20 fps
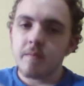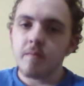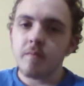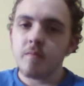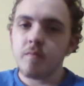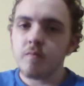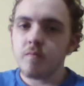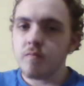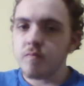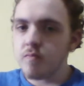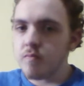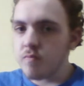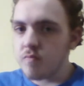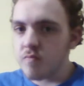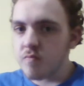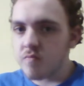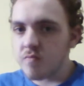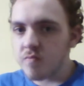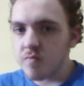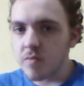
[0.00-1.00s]
Hmm,
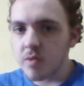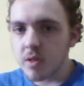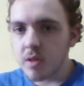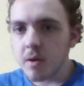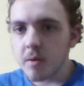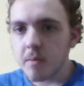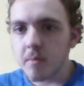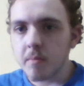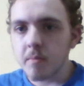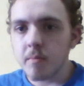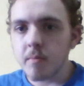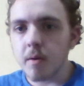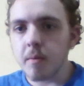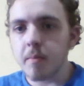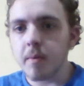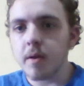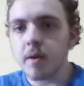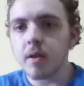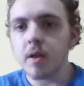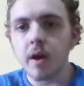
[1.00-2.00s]

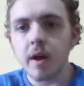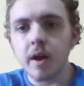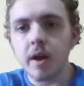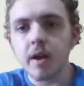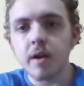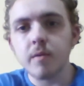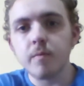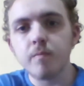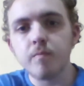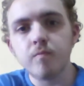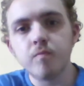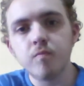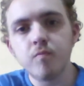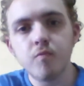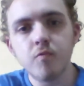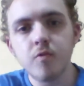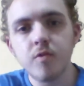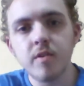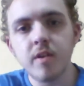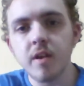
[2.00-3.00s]
maybe like
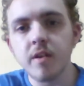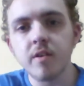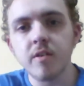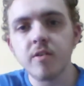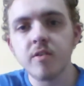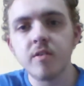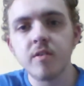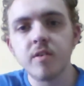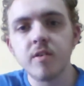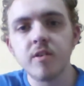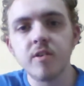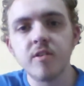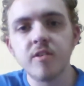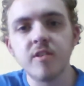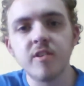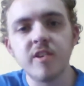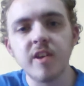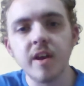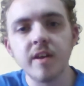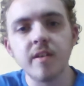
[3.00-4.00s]
season
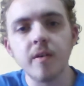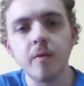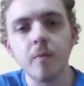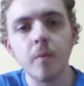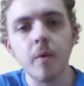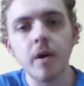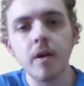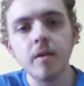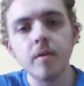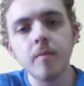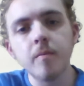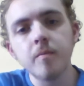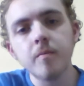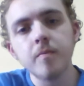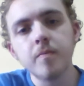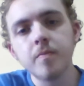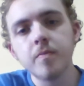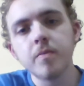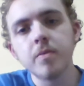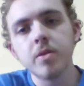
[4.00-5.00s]
six and one.
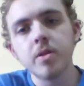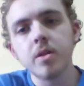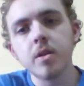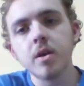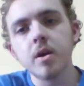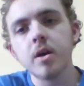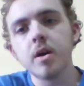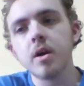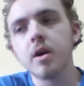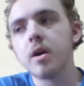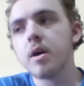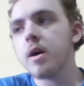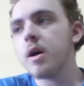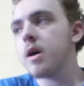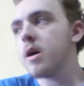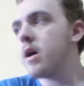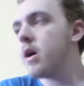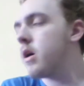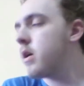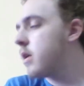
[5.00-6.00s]
Uh,
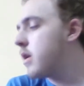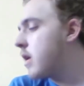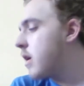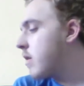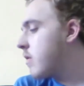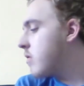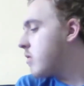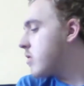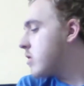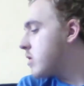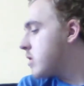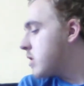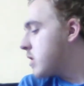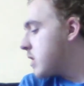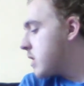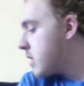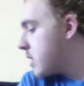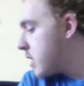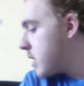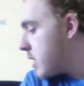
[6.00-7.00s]
uh, I don't know.
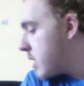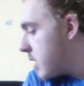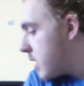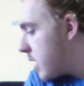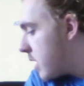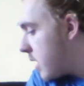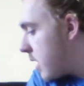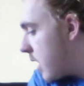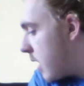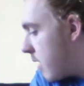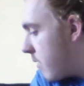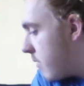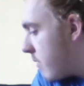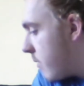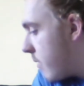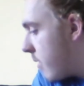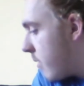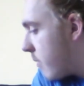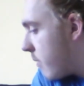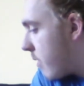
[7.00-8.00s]
I haven't
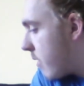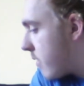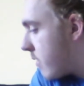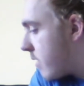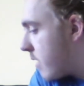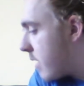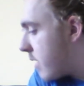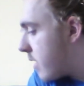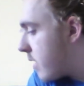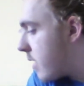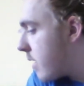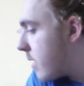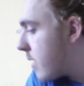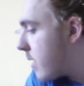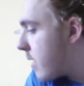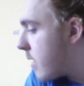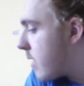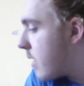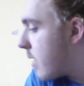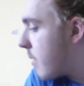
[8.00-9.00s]
really watched it
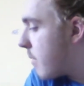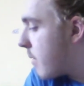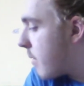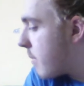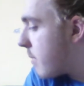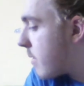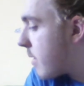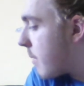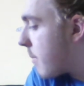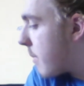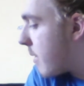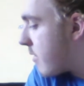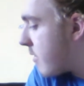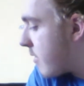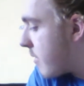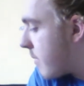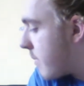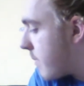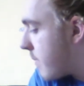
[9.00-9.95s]
uh, um, that, much.